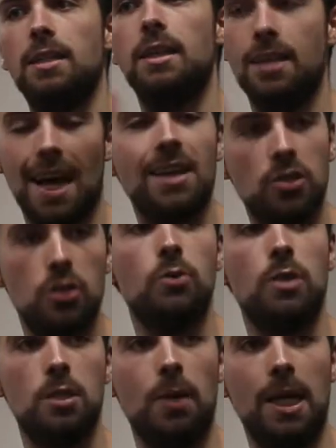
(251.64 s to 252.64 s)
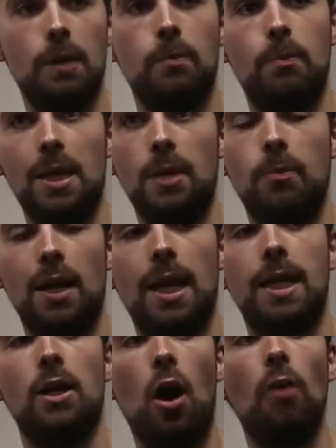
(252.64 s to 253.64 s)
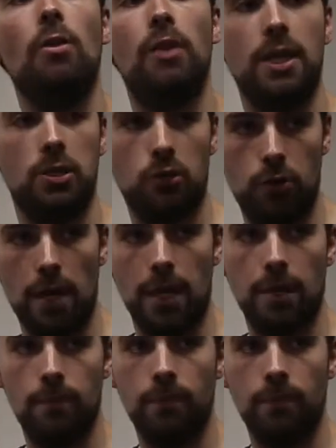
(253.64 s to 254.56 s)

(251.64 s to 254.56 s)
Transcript: that that suit is being played on this trick.